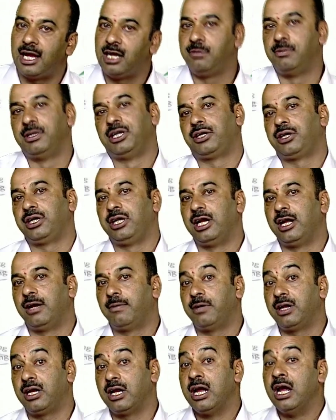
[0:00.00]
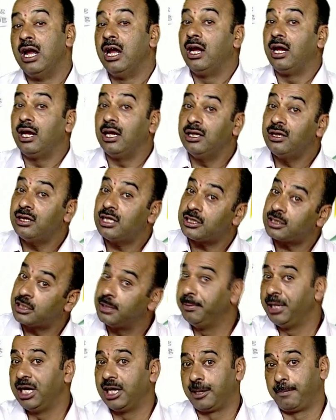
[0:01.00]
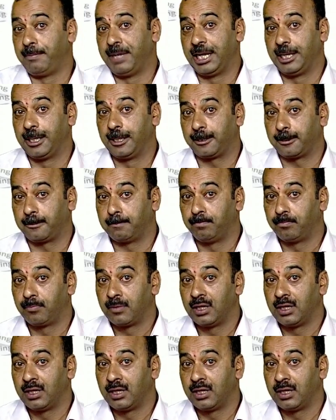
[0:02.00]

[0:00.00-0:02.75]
elementary level. In the similar manner,